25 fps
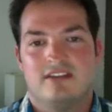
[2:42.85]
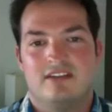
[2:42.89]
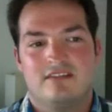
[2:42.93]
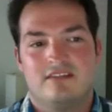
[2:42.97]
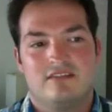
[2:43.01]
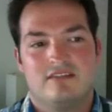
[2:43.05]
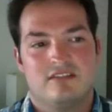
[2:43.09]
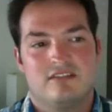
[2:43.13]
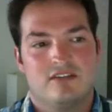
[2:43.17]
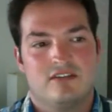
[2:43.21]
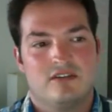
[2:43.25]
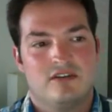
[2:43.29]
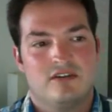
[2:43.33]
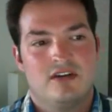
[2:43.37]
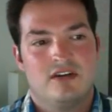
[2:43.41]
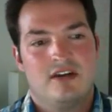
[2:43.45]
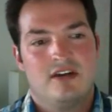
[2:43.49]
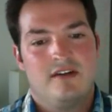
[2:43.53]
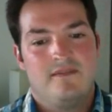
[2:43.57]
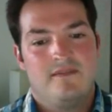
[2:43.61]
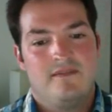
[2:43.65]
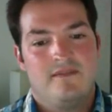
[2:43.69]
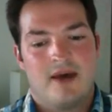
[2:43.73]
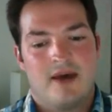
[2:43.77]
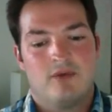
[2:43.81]
So
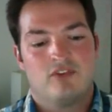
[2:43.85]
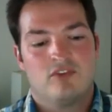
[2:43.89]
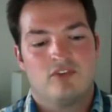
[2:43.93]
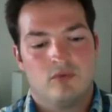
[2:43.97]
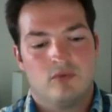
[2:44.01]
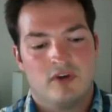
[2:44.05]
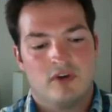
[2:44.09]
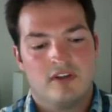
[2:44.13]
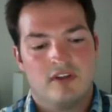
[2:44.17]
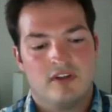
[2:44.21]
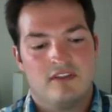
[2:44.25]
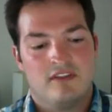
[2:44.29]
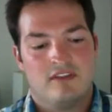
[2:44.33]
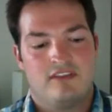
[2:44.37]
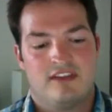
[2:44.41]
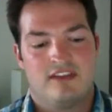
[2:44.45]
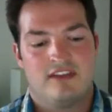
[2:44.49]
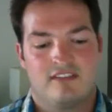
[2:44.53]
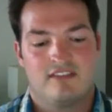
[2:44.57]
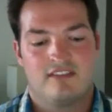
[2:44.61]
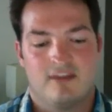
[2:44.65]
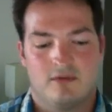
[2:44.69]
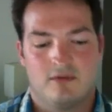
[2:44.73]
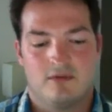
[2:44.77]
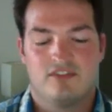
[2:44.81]
that was one of the things
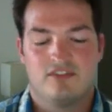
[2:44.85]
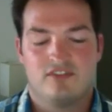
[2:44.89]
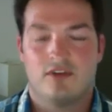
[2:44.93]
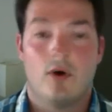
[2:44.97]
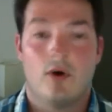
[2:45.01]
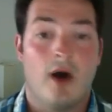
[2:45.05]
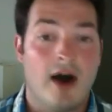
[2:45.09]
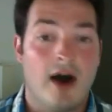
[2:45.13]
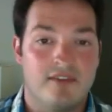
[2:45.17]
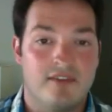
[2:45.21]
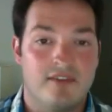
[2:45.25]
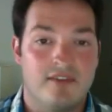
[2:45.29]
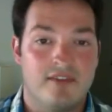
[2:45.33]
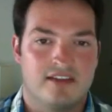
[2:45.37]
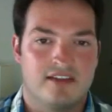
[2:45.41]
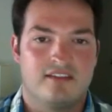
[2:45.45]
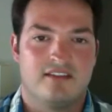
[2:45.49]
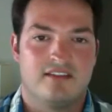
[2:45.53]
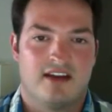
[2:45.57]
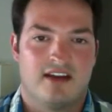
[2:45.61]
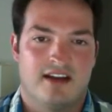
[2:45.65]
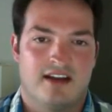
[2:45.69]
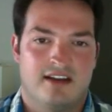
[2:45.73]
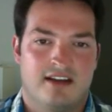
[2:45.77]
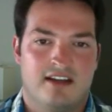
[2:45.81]
that was so obvious that
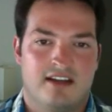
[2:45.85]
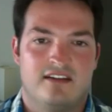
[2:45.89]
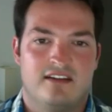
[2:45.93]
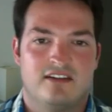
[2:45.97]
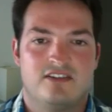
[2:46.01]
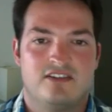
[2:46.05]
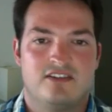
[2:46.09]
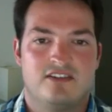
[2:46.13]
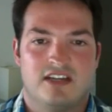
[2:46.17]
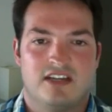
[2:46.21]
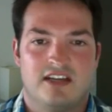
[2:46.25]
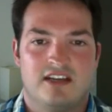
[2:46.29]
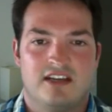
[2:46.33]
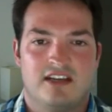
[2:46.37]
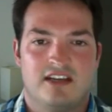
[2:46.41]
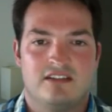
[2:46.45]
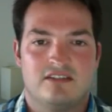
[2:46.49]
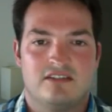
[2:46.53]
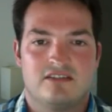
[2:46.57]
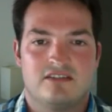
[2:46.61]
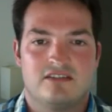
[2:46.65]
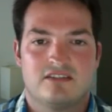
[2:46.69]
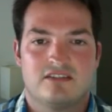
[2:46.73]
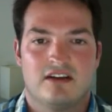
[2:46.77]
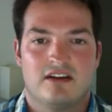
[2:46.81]
I needed to change.